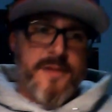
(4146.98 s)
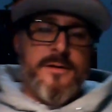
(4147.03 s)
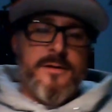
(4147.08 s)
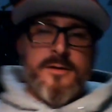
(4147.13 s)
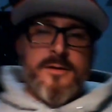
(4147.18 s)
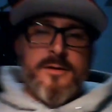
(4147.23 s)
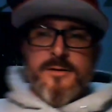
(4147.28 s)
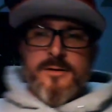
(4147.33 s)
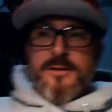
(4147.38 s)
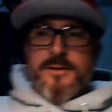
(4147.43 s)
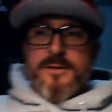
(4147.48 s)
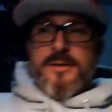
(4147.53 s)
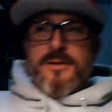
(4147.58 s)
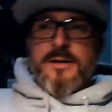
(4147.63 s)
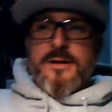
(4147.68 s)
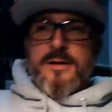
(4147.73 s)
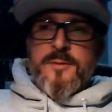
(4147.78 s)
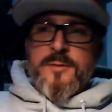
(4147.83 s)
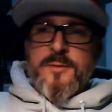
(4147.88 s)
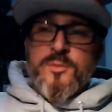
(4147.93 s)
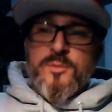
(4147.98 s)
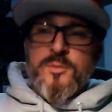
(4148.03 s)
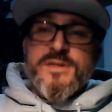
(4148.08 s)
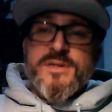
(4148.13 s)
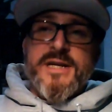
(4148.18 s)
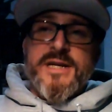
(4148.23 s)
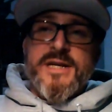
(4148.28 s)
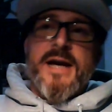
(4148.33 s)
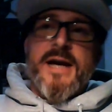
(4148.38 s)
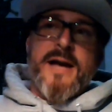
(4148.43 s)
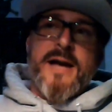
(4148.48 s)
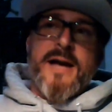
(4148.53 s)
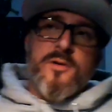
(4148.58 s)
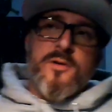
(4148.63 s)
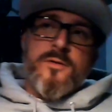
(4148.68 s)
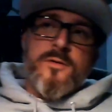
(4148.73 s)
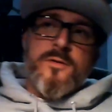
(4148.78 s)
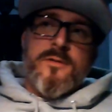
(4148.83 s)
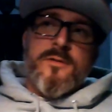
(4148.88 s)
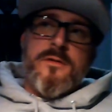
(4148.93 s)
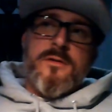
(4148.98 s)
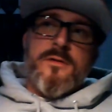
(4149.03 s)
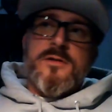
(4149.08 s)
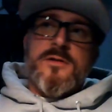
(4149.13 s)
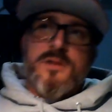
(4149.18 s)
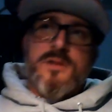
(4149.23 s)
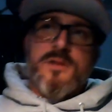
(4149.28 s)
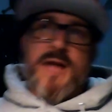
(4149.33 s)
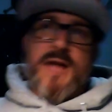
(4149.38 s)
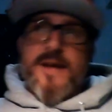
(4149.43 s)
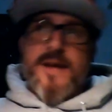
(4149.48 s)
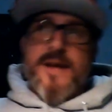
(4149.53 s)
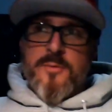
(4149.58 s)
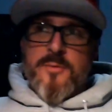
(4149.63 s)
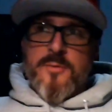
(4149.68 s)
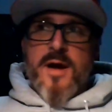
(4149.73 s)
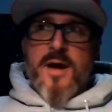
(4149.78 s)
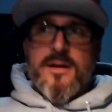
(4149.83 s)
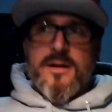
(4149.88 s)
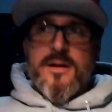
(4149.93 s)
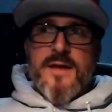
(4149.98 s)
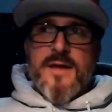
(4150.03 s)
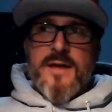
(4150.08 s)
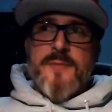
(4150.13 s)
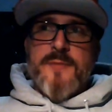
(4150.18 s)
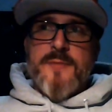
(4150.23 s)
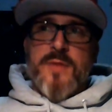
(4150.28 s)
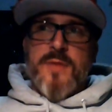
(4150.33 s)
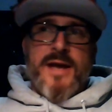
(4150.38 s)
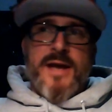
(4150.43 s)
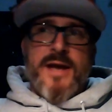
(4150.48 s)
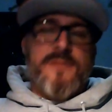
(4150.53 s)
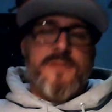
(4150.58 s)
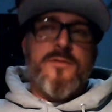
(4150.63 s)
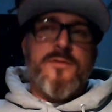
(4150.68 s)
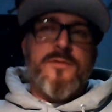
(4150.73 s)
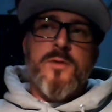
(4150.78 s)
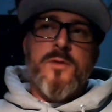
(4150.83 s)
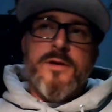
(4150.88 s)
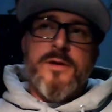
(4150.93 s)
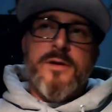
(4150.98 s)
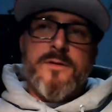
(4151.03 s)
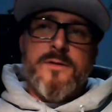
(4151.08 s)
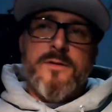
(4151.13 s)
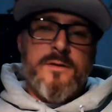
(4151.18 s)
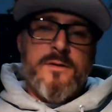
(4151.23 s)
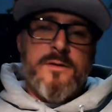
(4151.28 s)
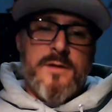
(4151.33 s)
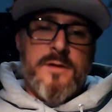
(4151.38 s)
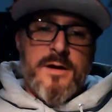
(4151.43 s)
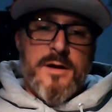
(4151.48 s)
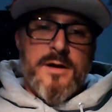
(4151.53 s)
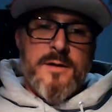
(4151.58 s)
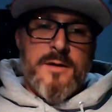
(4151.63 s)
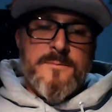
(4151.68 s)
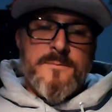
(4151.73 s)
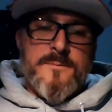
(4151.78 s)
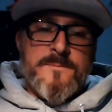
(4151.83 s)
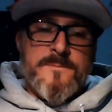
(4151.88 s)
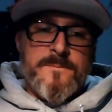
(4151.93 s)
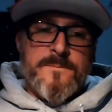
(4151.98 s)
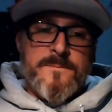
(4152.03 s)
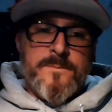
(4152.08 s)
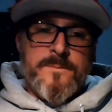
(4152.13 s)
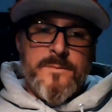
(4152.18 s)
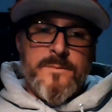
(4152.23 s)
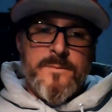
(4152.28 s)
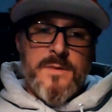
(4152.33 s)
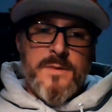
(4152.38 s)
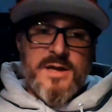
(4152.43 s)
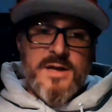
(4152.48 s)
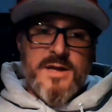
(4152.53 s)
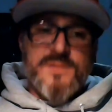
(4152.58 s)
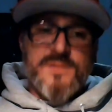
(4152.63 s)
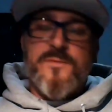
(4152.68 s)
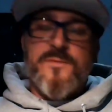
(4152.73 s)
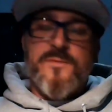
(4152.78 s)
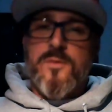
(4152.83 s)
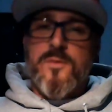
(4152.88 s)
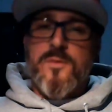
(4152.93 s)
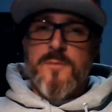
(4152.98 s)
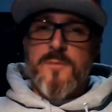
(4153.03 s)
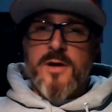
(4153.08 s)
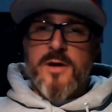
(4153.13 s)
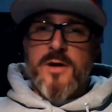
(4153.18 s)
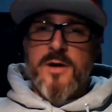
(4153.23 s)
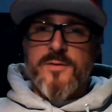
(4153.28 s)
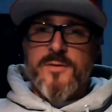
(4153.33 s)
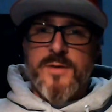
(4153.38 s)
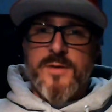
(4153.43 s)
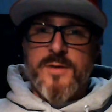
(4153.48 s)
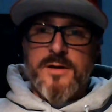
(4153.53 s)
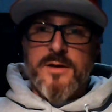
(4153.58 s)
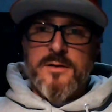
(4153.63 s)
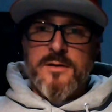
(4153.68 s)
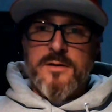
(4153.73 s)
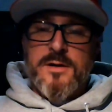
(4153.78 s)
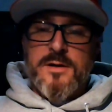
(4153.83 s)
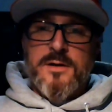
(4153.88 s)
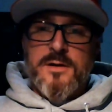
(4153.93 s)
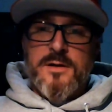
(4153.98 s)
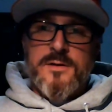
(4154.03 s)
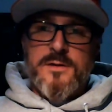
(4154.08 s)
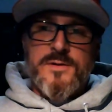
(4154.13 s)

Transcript: Yeah. We'll see. I know there's a lot of product line planned for it, as for Mark III.